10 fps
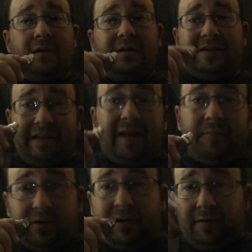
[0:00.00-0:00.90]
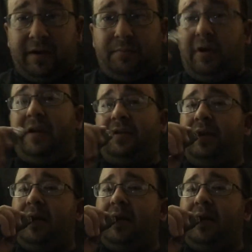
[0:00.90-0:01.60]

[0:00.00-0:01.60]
It's damn near internet price.